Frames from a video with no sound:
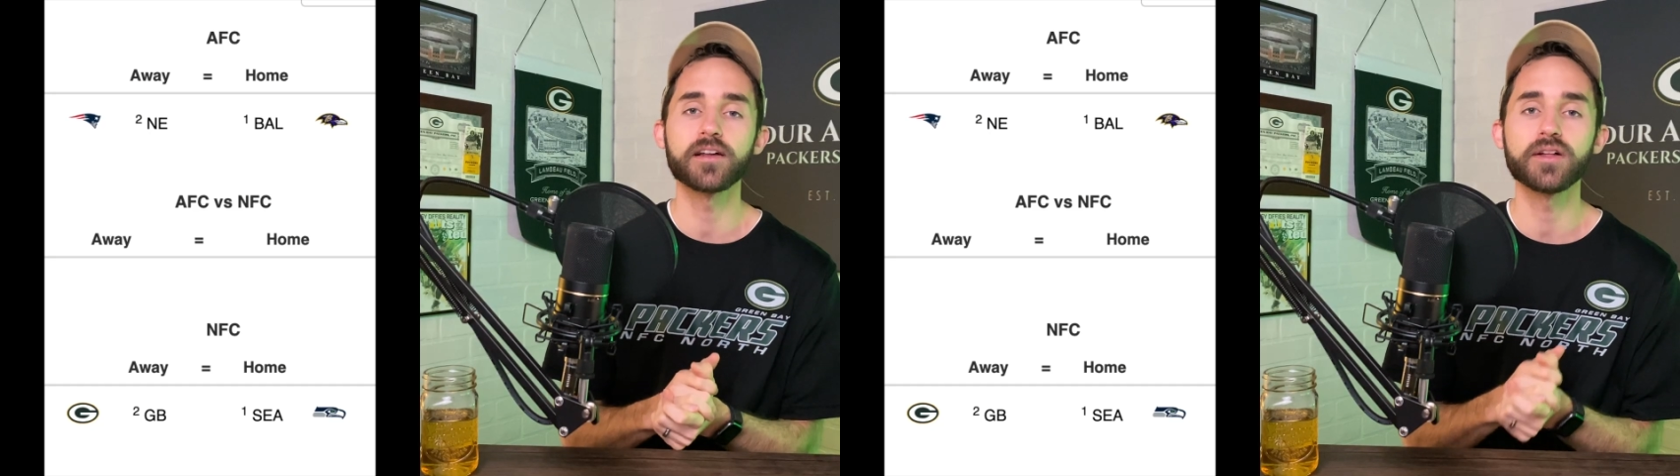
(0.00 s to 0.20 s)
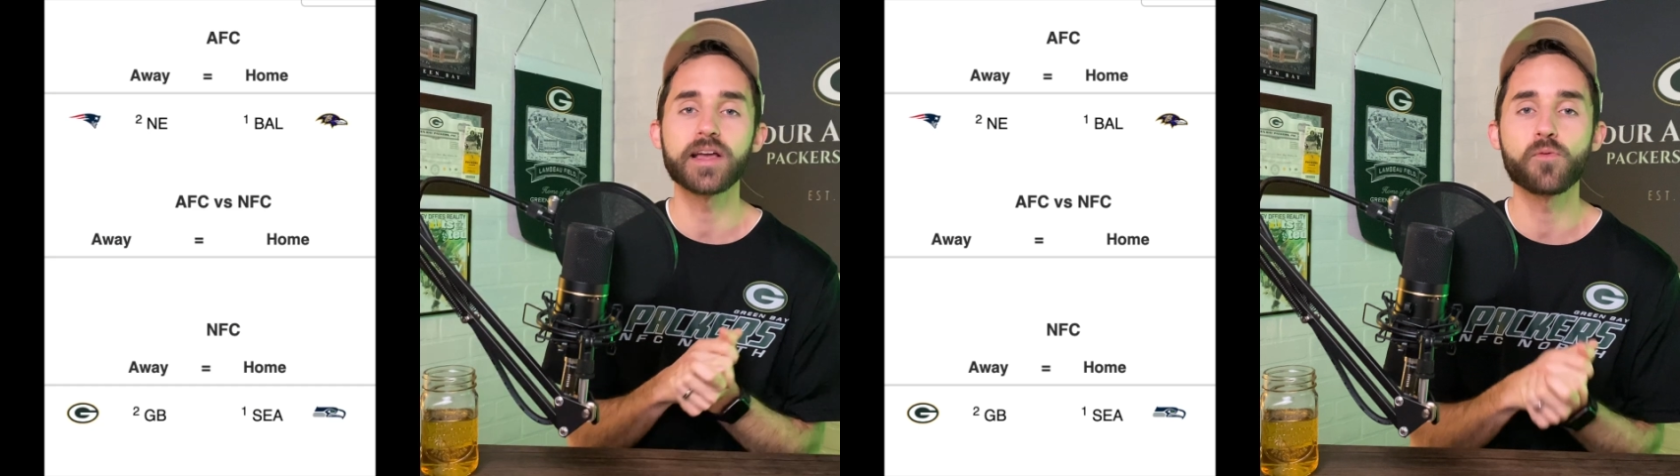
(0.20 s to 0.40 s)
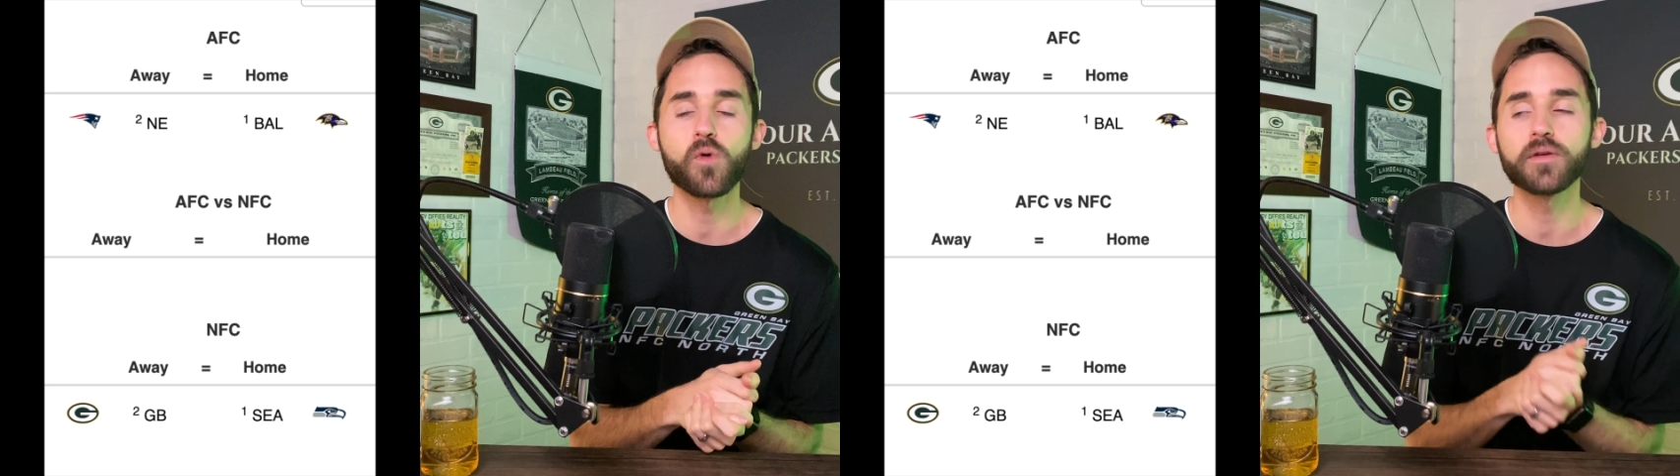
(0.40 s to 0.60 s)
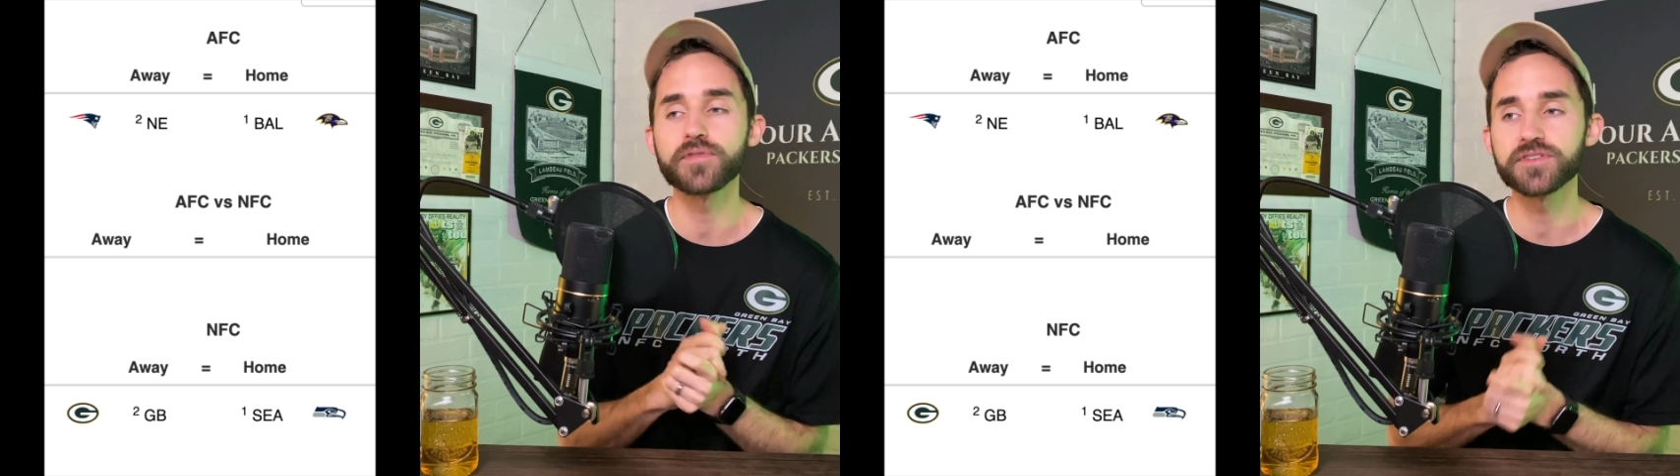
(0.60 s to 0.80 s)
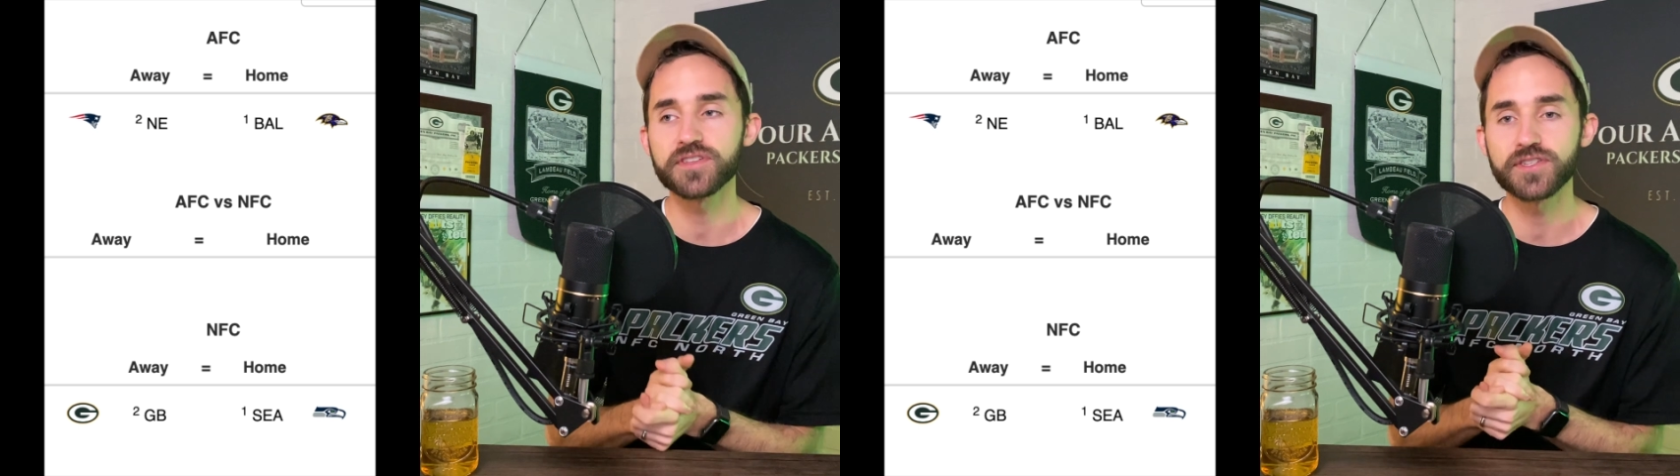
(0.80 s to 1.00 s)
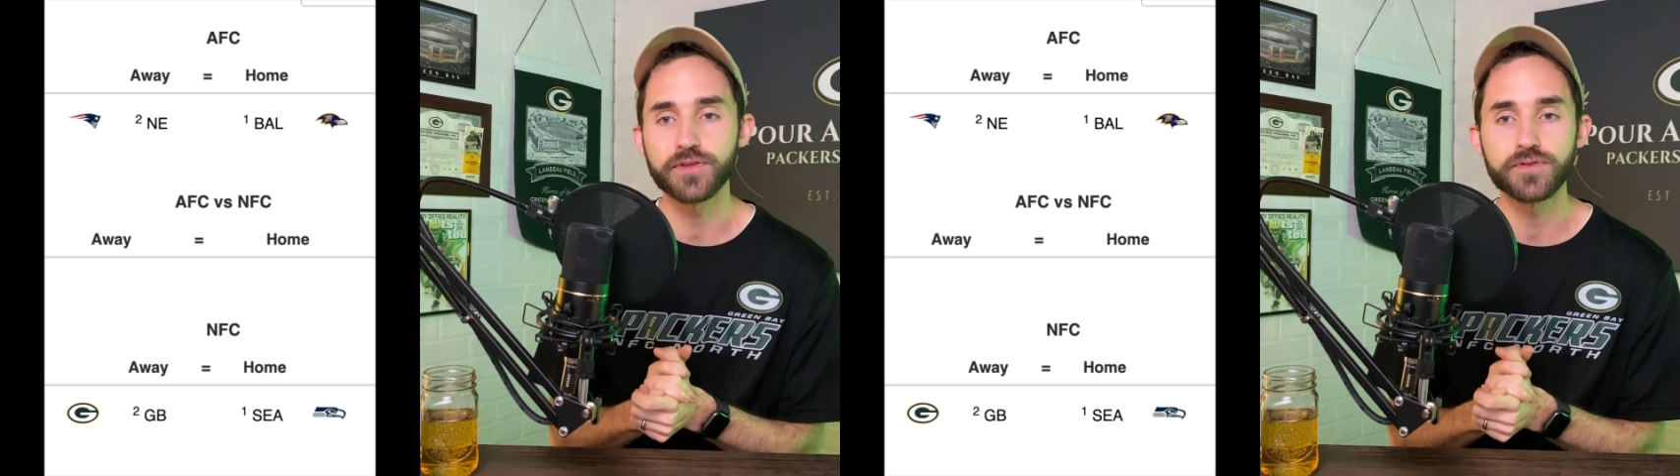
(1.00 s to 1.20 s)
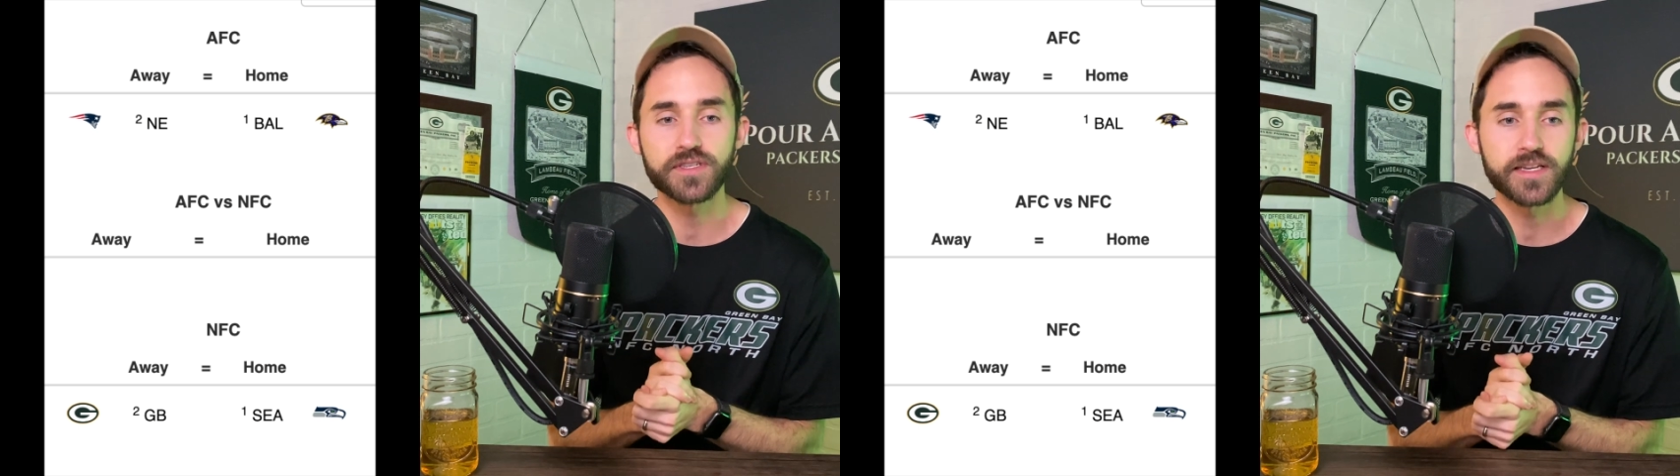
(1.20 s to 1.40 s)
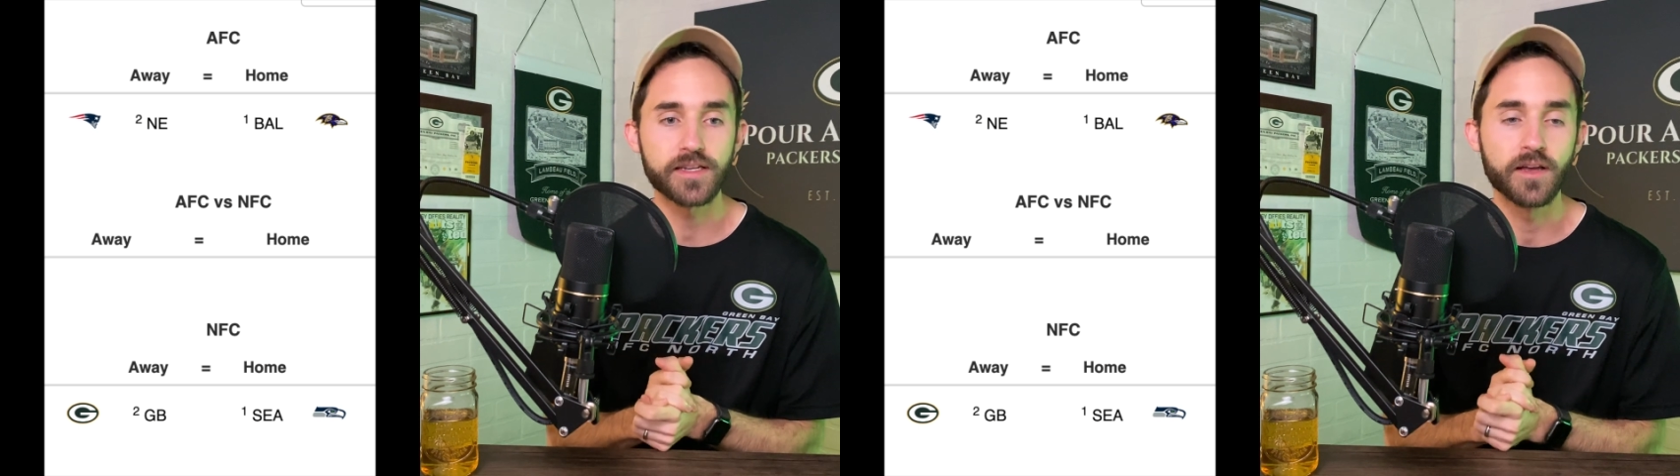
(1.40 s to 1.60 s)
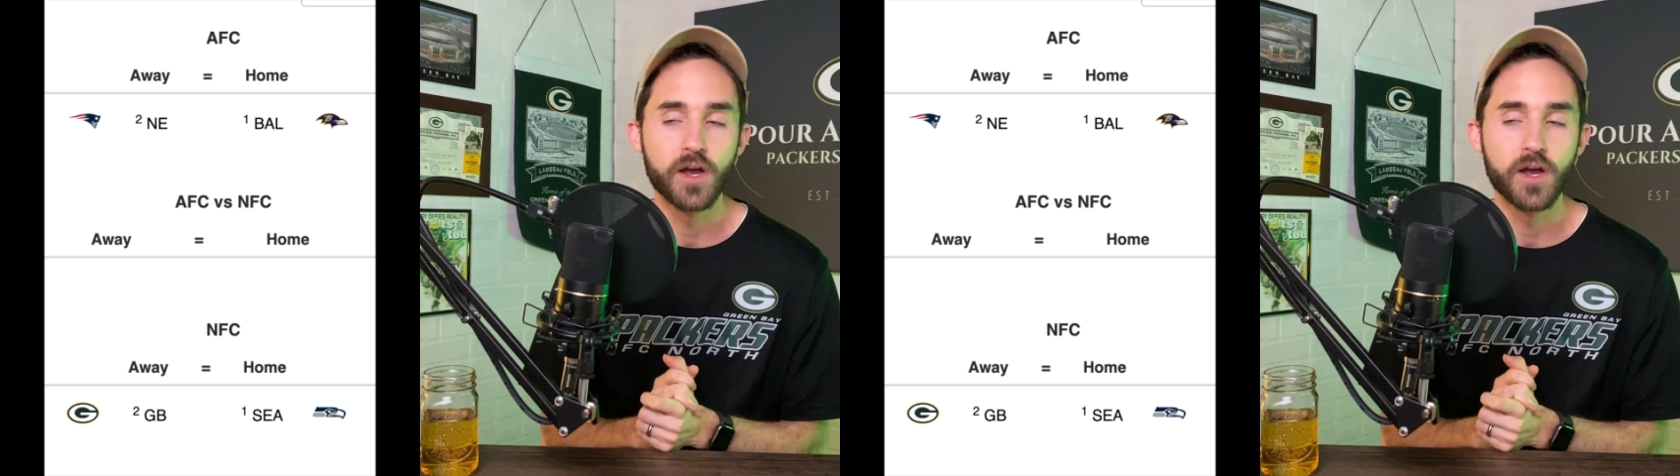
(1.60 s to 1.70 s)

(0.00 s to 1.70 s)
a 1 versus 2 seed.